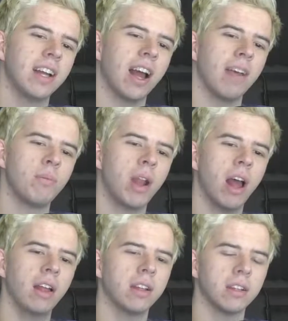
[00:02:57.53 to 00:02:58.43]
I'm
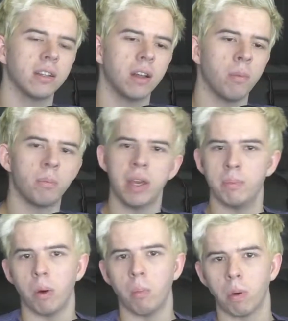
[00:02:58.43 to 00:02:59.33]
not a
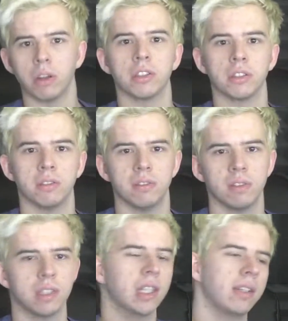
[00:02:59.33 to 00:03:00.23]
people person.
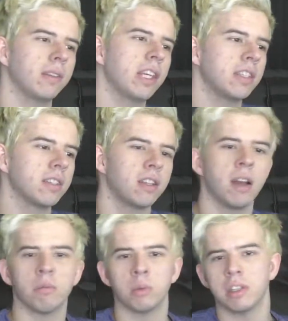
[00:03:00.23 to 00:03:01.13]
That's the
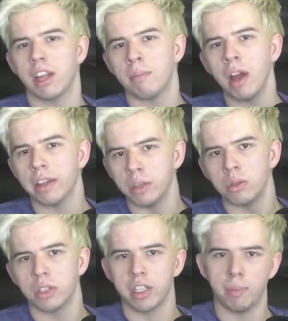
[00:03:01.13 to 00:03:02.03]
number one thing. I'm not
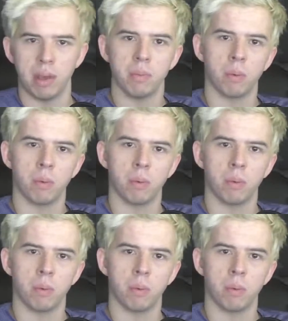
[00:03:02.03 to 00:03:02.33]
usually a people